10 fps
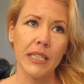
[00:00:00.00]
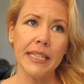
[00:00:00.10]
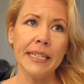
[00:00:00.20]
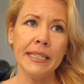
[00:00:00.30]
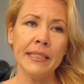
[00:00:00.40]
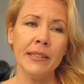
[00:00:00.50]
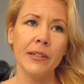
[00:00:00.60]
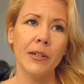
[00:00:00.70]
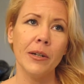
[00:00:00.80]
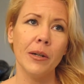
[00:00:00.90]
in
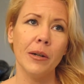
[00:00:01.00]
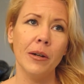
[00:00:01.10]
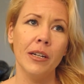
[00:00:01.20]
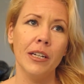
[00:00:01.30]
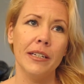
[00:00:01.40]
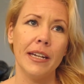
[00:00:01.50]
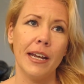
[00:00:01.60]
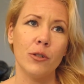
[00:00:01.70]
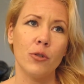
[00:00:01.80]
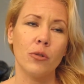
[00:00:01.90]

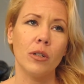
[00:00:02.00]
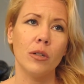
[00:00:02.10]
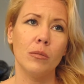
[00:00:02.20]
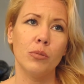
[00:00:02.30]
Natural